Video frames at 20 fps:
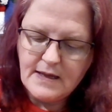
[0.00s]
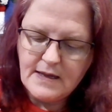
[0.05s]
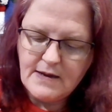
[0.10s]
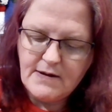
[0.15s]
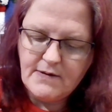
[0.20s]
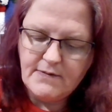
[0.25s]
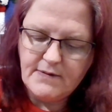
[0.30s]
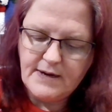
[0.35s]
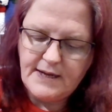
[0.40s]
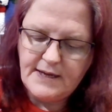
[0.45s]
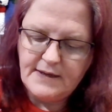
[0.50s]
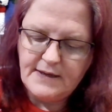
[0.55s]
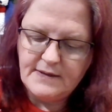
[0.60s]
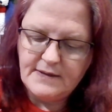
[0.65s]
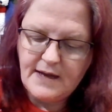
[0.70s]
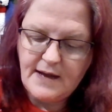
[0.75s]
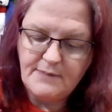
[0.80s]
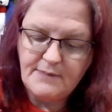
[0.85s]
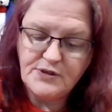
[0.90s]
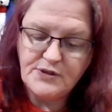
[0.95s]
All right.
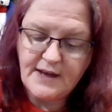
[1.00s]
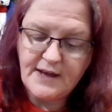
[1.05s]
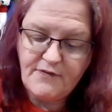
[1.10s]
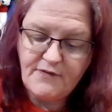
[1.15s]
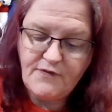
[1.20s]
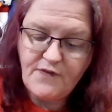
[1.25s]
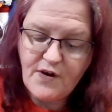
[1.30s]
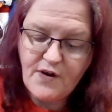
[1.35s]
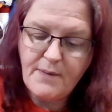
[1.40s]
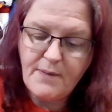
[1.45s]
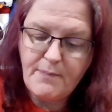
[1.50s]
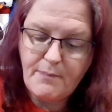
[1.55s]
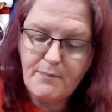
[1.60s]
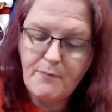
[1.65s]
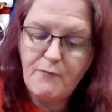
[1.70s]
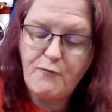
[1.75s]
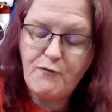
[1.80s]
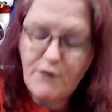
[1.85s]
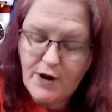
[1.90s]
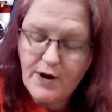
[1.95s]
I'm doing a very,
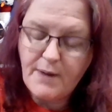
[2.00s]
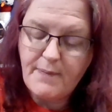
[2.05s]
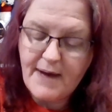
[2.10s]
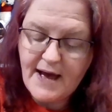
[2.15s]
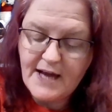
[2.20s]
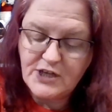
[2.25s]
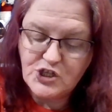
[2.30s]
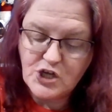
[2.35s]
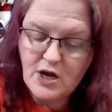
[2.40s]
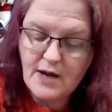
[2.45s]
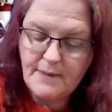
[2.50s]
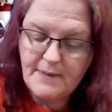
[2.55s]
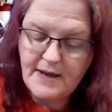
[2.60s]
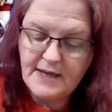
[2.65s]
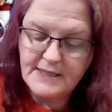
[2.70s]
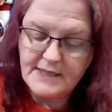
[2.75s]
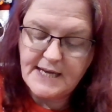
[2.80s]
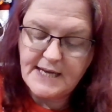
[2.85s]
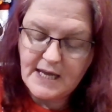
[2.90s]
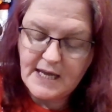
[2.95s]
very bad job
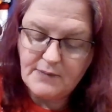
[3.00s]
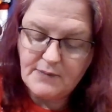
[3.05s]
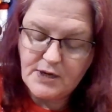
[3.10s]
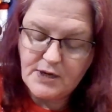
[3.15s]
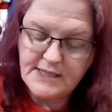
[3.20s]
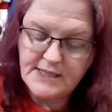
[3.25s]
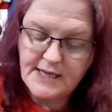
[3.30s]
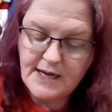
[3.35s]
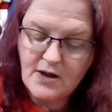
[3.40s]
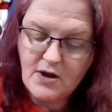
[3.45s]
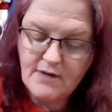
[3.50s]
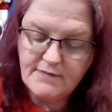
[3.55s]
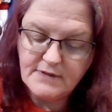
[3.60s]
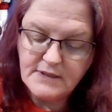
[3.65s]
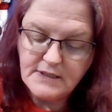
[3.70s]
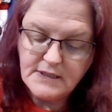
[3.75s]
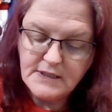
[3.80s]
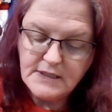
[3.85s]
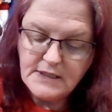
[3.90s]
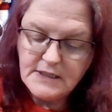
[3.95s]
at taking the price tag off.
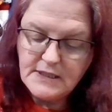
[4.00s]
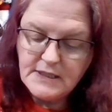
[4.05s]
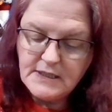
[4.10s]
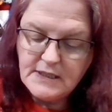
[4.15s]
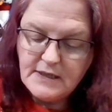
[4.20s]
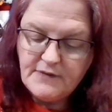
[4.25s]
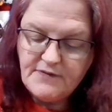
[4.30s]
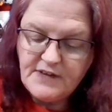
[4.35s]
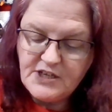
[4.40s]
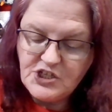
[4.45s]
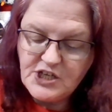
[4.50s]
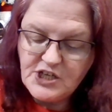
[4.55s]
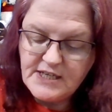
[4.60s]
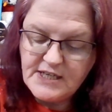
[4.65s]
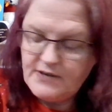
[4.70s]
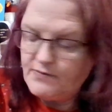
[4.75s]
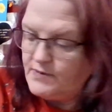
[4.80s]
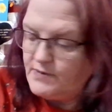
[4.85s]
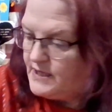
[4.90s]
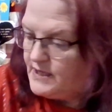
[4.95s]
BJ
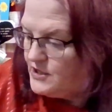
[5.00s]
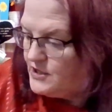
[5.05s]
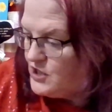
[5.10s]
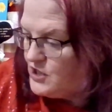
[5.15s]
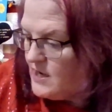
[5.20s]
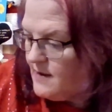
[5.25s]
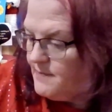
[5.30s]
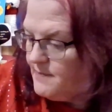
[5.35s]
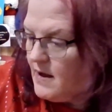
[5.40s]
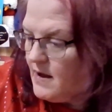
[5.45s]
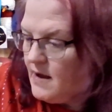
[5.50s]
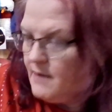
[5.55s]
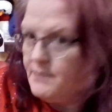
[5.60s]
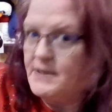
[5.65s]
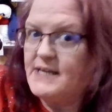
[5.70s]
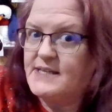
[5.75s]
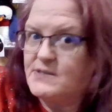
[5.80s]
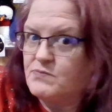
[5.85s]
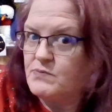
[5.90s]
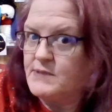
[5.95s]
did a really good job.
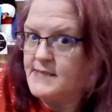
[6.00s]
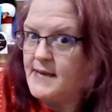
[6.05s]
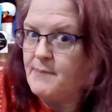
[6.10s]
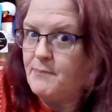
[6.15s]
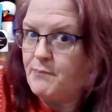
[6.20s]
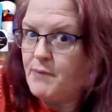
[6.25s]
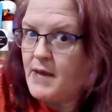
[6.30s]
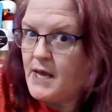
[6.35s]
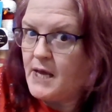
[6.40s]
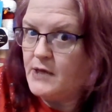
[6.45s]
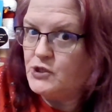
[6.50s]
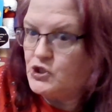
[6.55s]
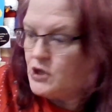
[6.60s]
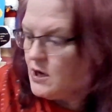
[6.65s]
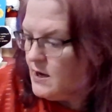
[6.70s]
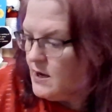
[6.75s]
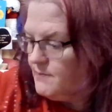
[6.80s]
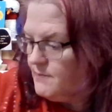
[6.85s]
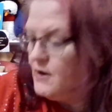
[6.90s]
This was a big job.